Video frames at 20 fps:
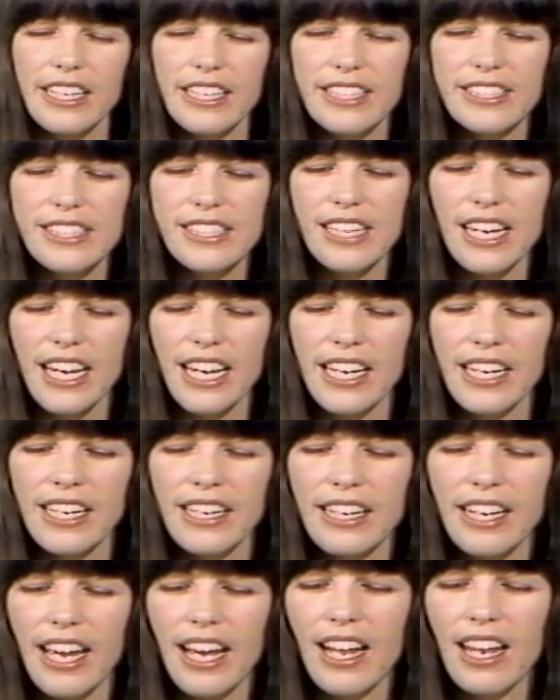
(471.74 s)
He stayed
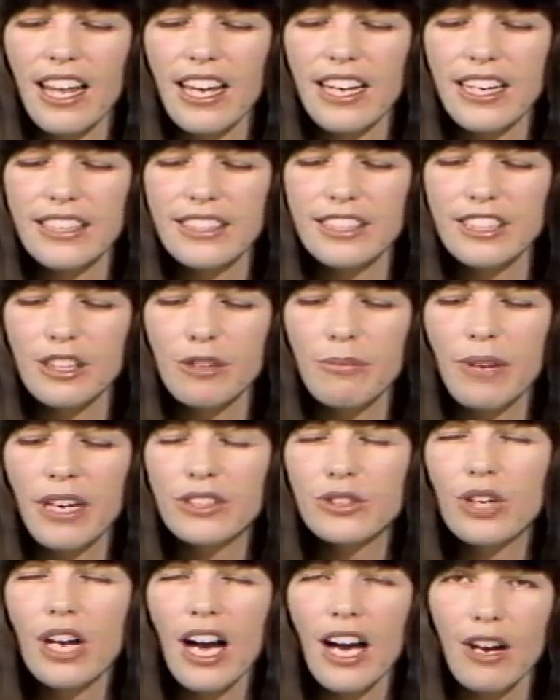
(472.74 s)
in LA until
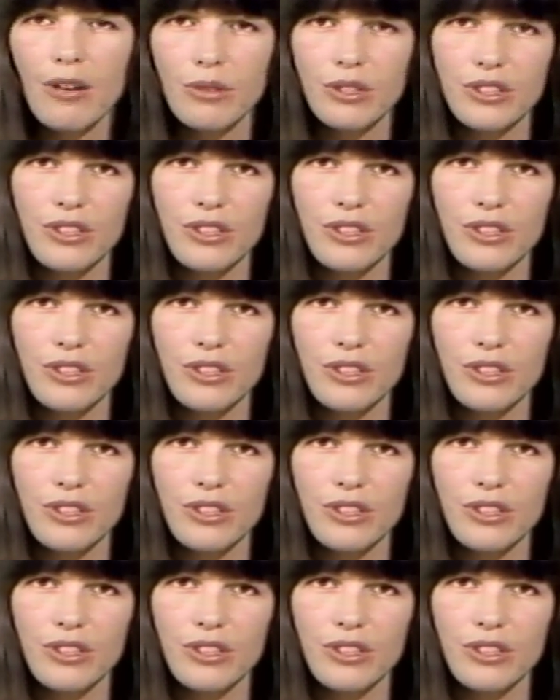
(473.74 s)
my trial